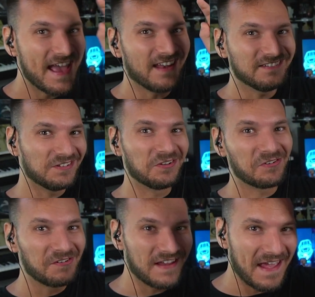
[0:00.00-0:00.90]
and
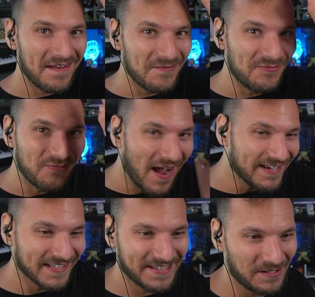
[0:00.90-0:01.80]
learn and
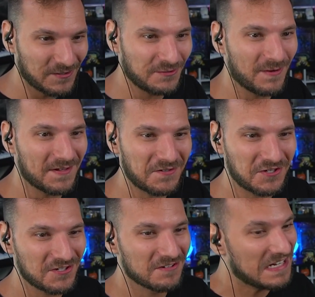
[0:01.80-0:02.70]
find a kill
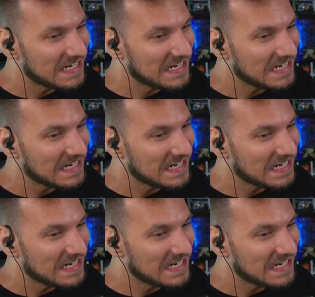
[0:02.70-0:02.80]
switch.